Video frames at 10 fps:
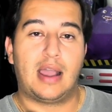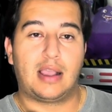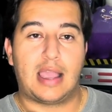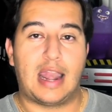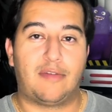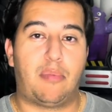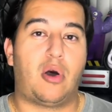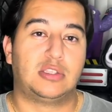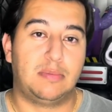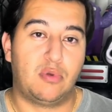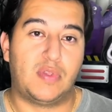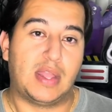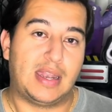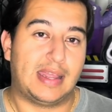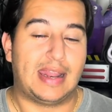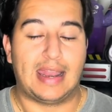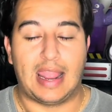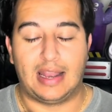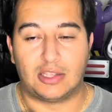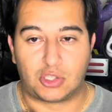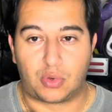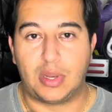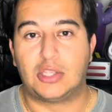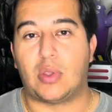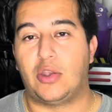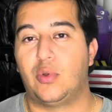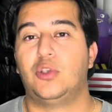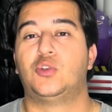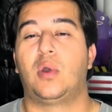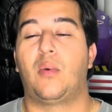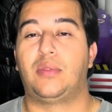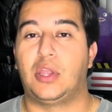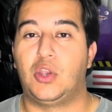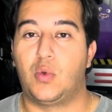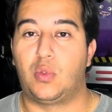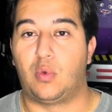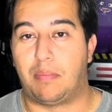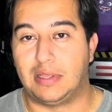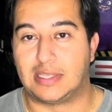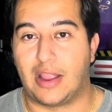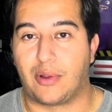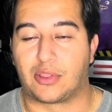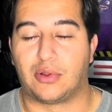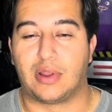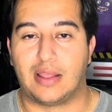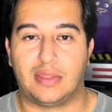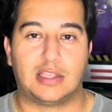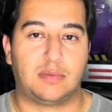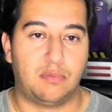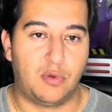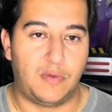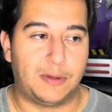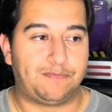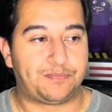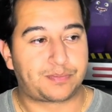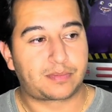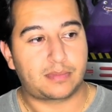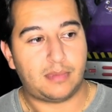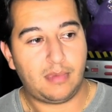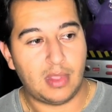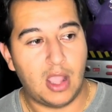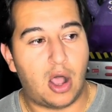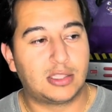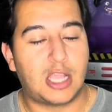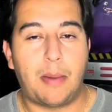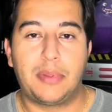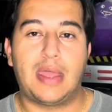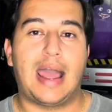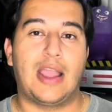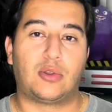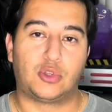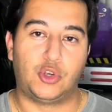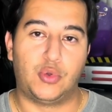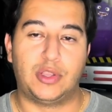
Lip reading: kind of ballsy move that they did in Aliens 3. So I do enjoy what they do with Ripley's character in this movie. On top of that, I also do